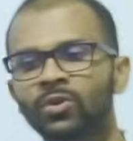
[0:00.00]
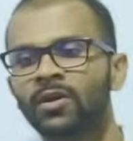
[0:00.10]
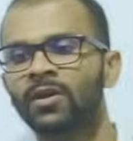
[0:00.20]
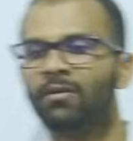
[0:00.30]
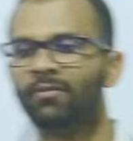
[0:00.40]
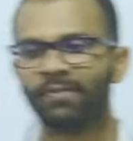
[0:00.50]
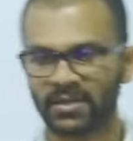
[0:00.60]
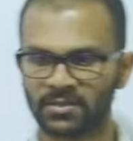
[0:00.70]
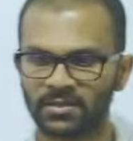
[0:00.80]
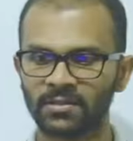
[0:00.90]

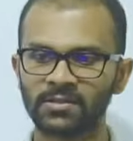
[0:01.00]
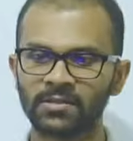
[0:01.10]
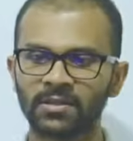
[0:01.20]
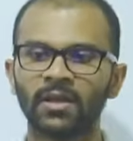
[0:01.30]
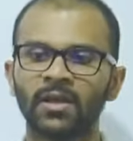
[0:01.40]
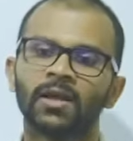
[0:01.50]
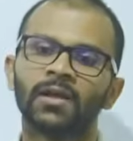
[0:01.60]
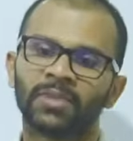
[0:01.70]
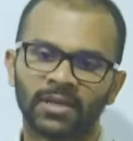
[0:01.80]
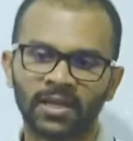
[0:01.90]
fractions. But
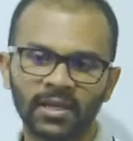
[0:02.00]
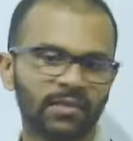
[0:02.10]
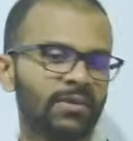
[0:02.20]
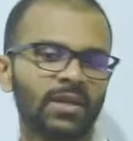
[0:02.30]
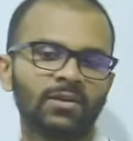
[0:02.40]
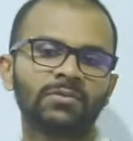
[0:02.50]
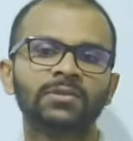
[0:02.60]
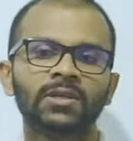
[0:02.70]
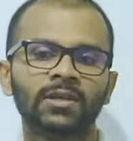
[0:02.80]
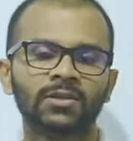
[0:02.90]
here we are not
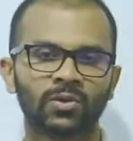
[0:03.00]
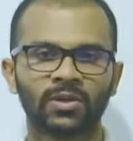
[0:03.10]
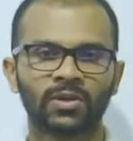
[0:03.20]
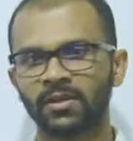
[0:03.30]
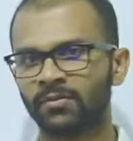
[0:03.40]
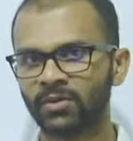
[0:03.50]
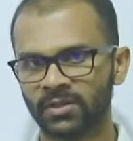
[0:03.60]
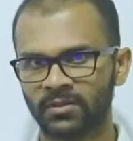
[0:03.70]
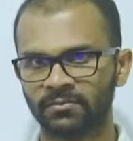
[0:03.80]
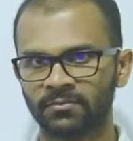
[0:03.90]
talking about it.
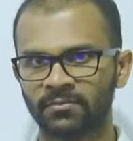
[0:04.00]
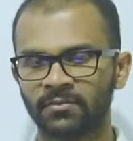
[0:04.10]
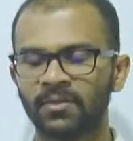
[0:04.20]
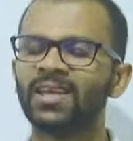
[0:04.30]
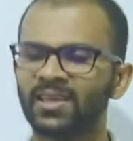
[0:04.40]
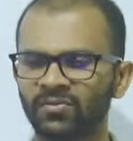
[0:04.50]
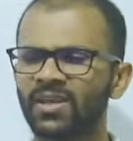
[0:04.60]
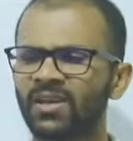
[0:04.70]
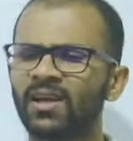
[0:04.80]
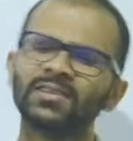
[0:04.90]
Here we
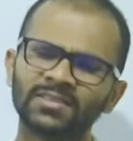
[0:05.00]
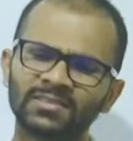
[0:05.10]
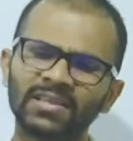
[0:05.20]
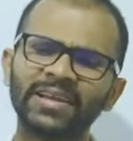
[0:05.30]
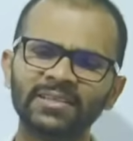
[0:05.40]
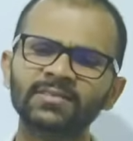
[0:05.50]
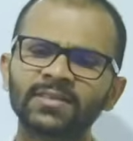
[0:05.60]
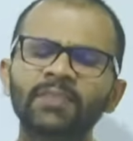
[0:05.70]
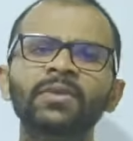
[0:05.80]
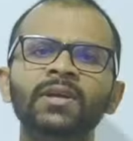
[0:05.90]
are just adding
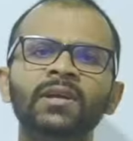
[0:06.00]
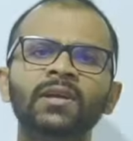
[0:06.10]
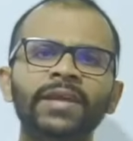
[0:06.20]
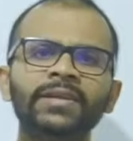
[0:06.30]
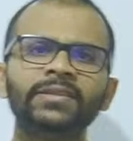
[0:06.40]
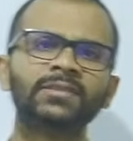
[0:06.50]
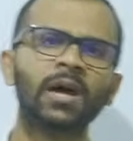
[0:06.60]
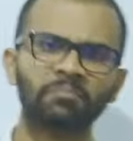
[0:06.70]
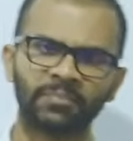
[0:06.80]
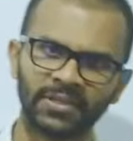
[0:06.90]
some
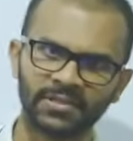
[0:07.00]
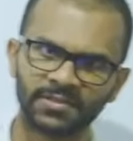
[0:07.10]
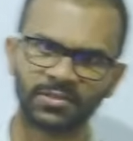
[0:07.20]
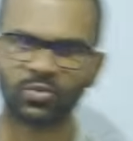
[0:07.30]
examples so that we